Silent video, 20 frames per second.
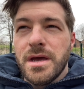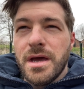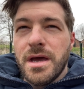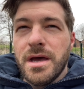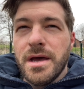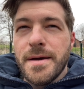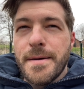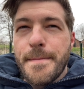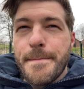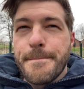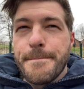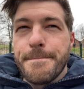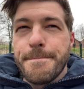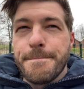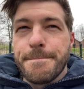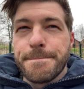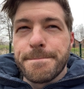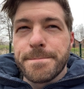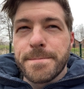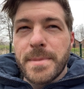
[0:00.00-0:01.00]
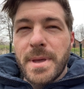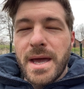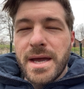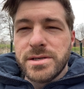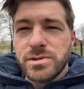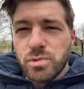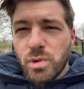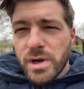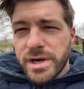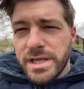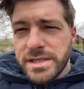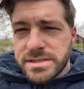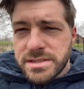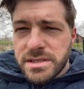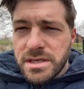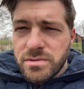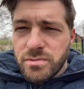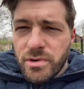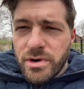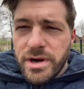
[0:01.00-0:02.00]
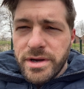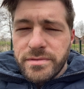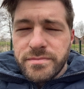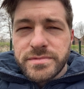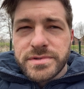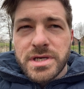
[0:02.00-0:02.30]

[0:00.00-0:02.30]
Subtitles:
and one incident where I